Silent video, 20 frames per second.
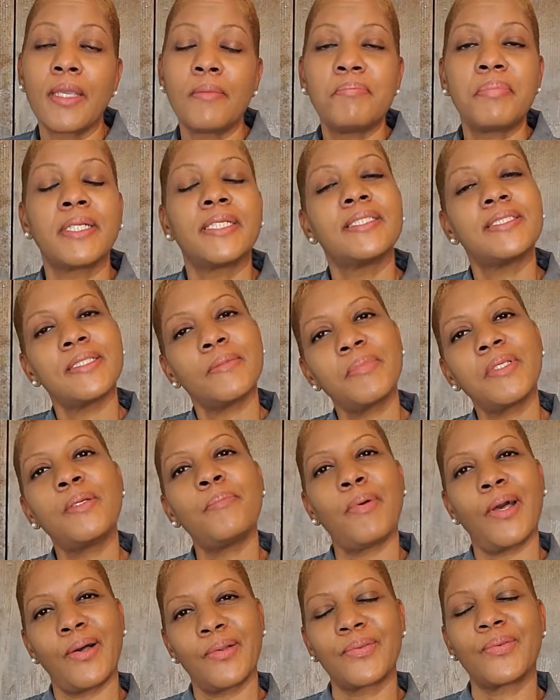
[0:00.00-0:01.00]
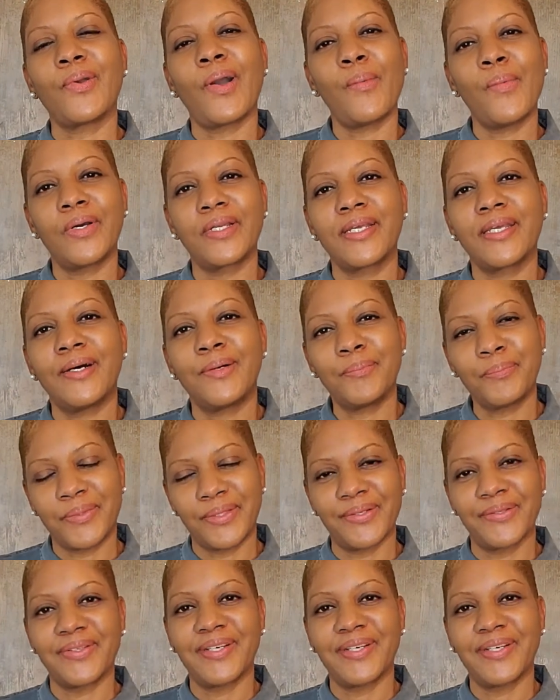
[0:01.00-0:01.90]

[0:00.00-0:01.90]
but it's something about you. I want to help you.